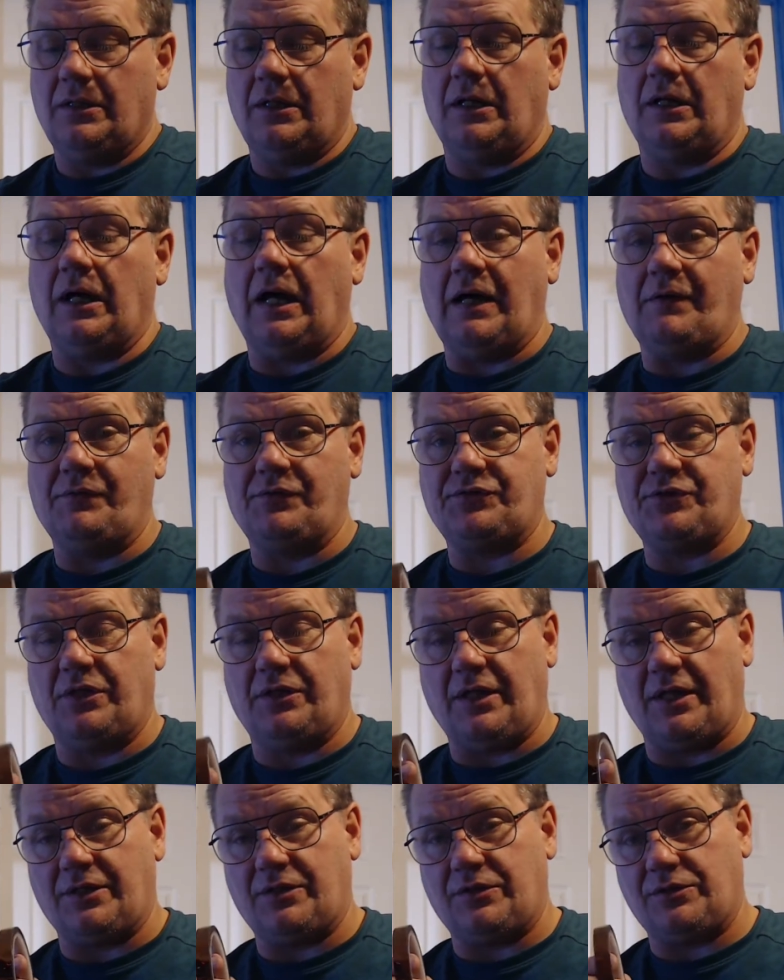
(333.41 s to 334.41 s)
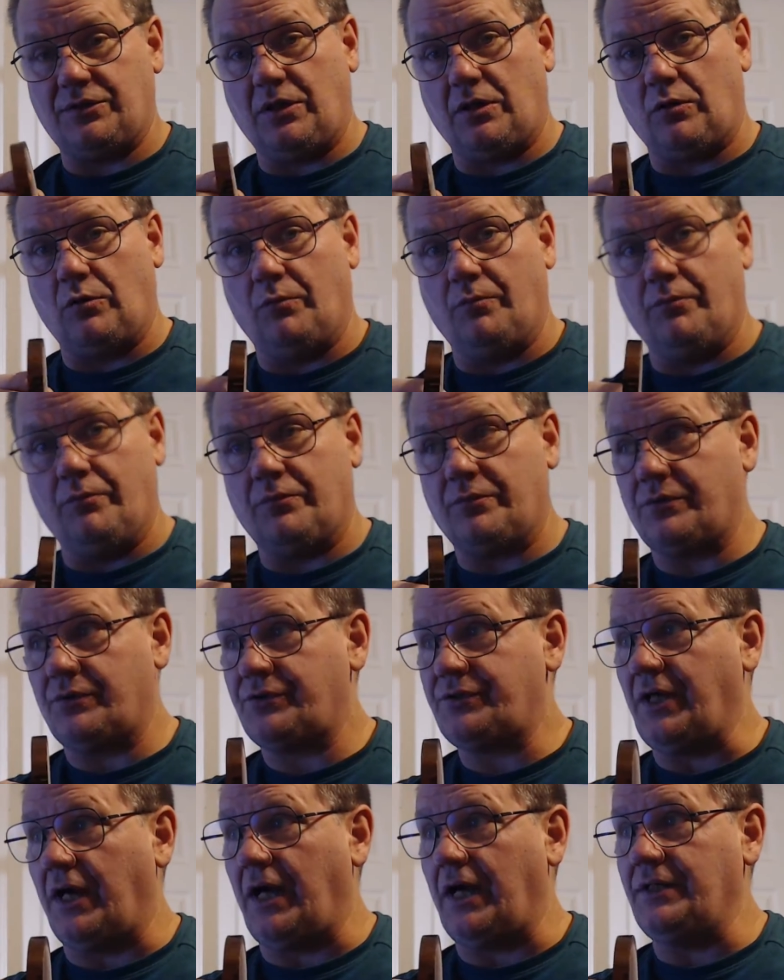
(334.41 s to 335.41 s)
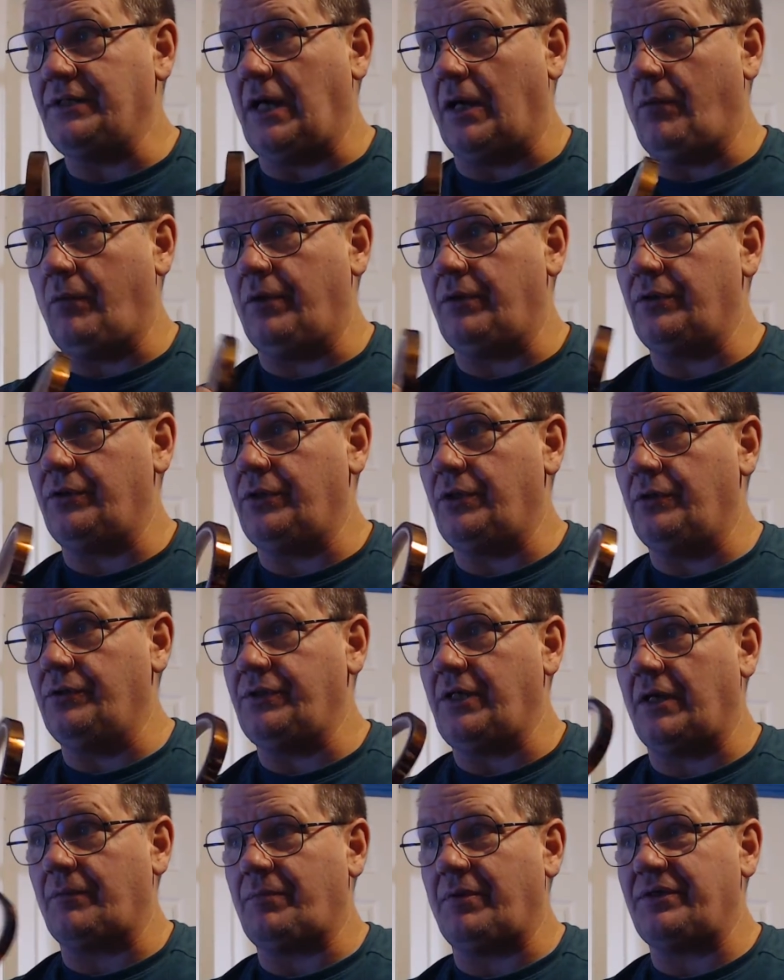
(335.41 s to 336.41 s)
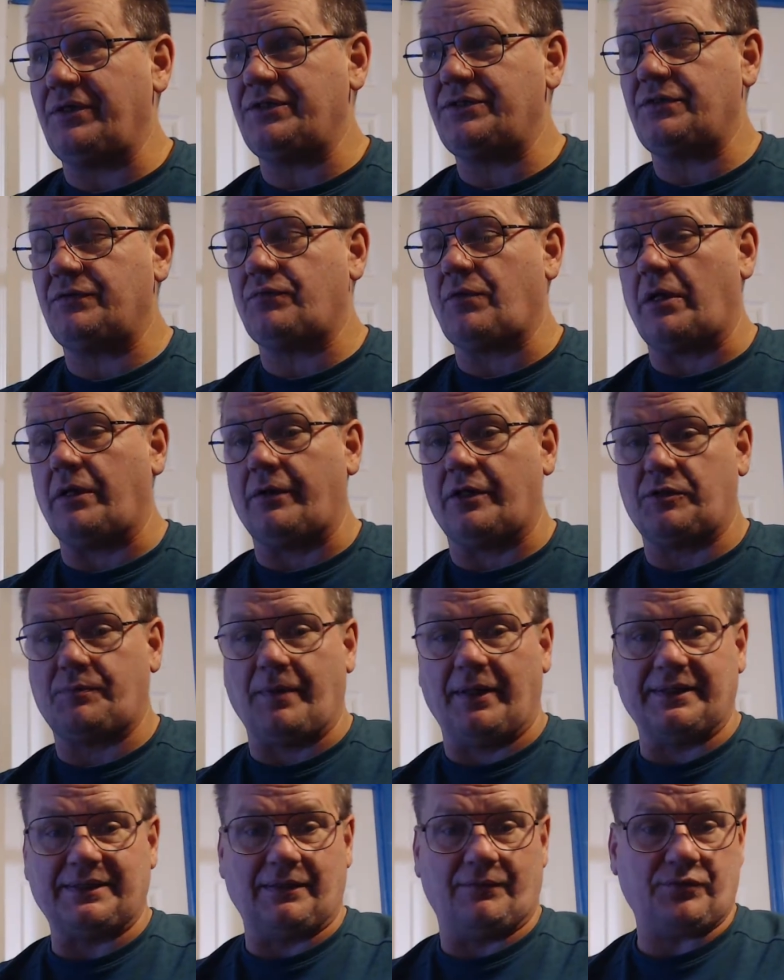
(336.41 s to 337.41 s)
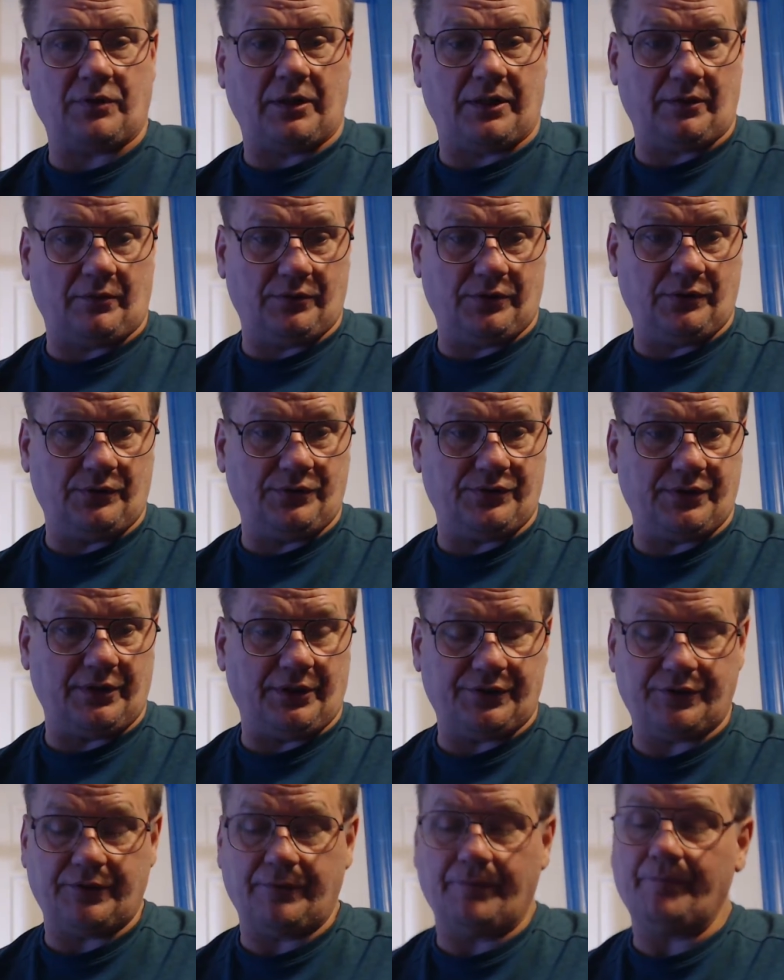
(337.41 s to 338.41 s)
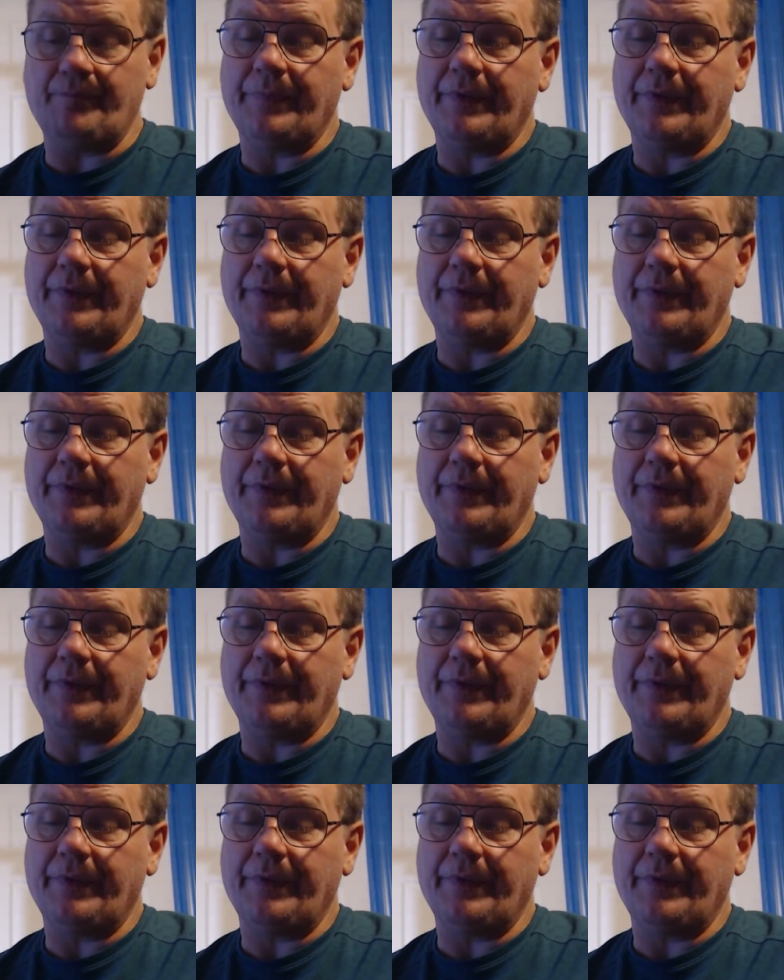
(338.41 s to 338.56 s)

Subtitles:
Obviously that narrow size I wouldn't use that, but this is rather expensive, so I don't use this.